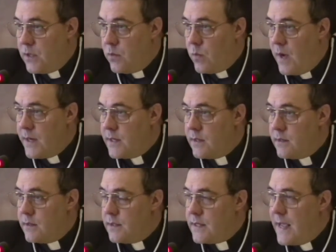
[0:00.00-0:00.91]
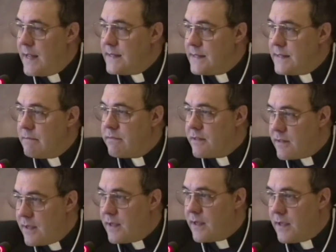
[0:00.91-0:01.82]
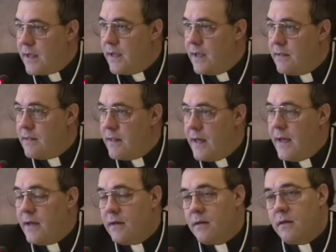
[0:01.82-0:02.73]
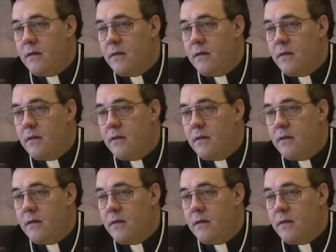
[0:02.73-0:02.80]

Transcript: One tends to think in that